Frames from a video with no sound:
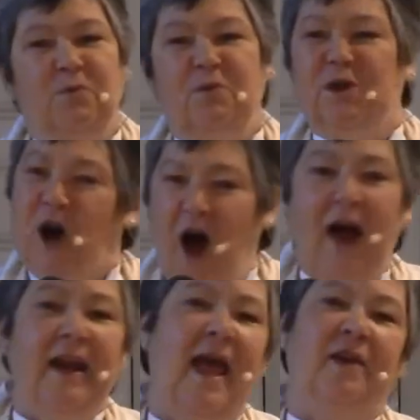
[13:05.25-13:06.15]

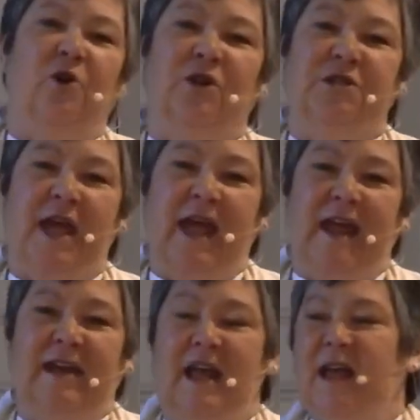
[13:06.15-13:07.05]
God had
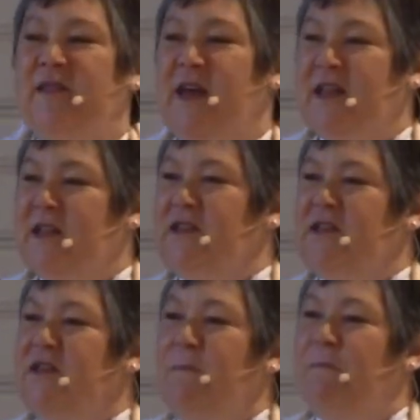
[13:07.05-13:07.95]
ordained
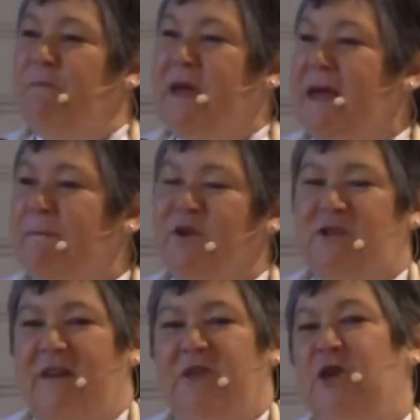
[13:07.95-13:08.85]
that the peoples
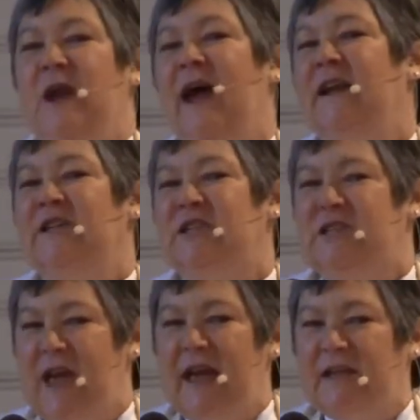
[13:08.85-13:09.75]
of the United
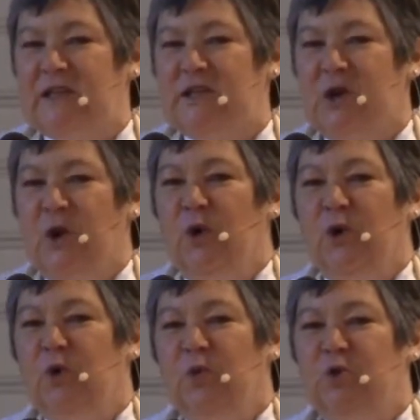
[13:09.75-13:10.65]
States
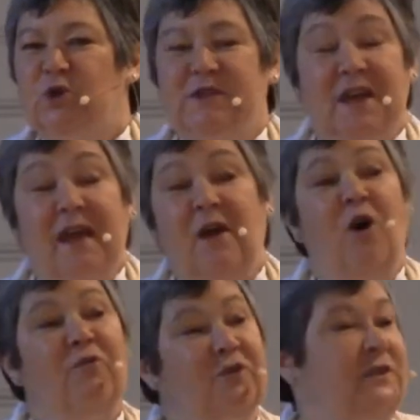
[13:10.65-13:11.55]
should take
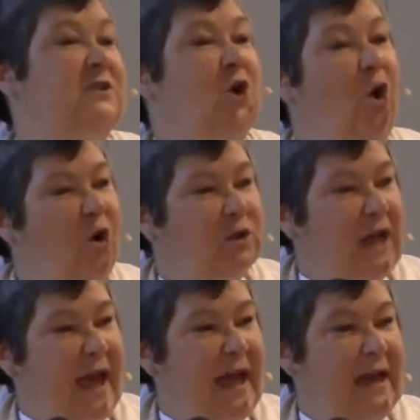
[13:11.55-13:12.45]
over this whole
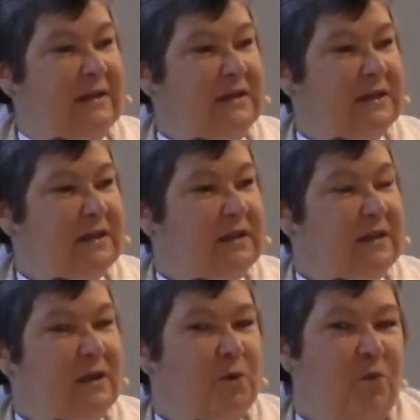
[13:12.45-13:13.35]
land.
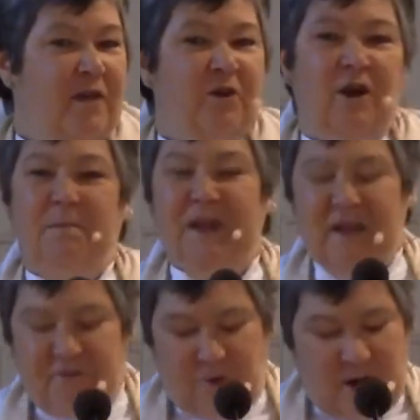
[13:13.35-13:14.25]
Whether it
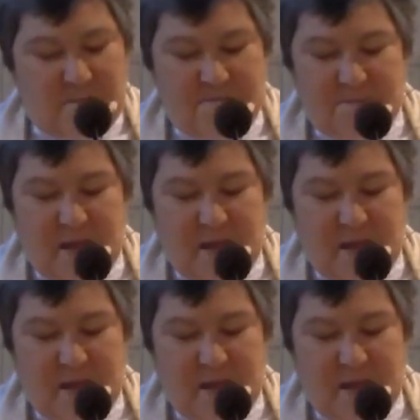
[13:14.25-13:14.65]
be from,